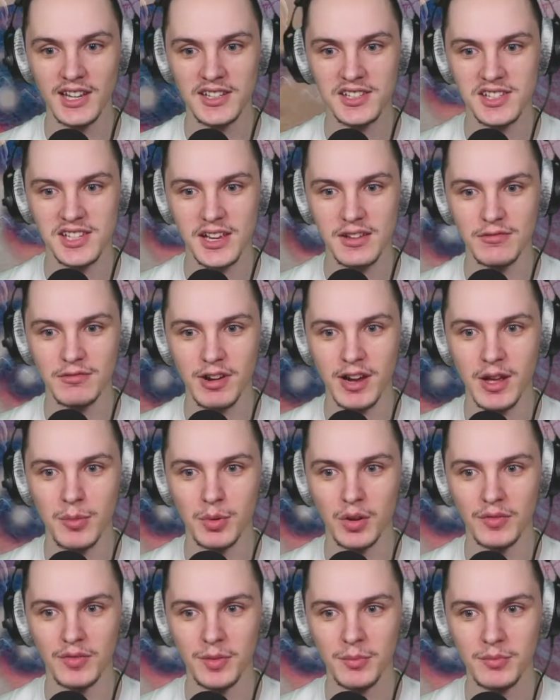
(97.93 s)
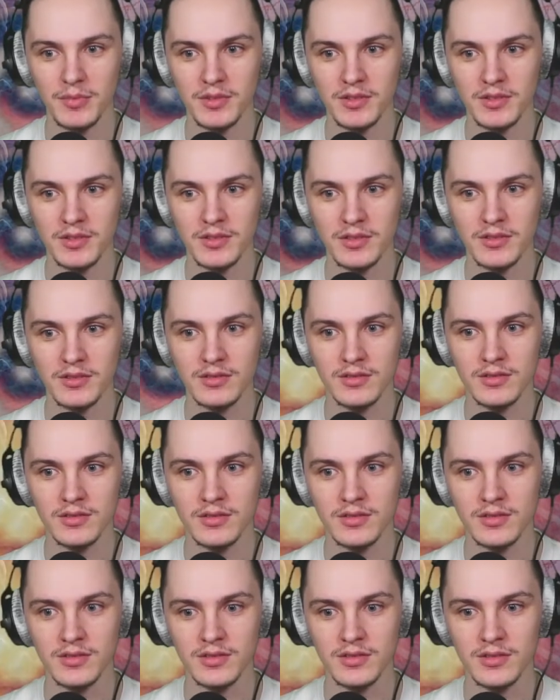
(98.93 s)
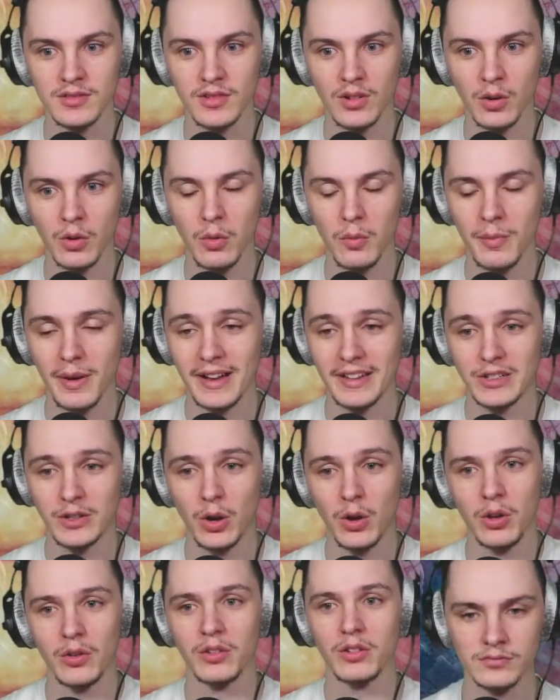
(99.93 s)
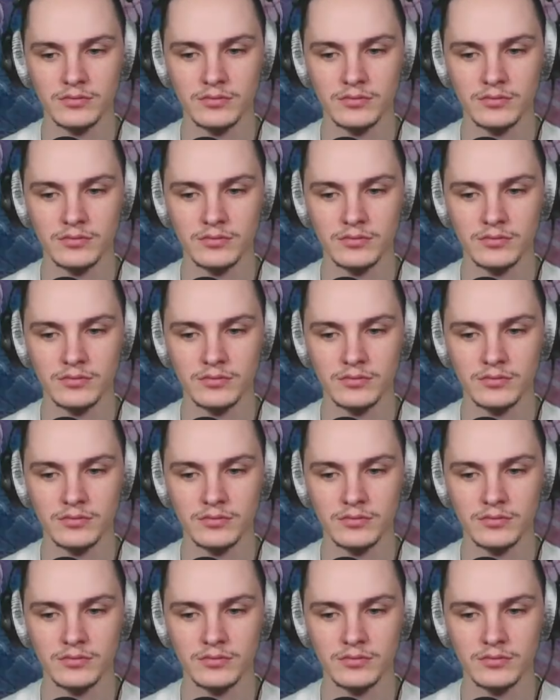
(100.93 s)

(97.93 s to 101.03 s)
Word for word: sitting right above him? Oh, my God.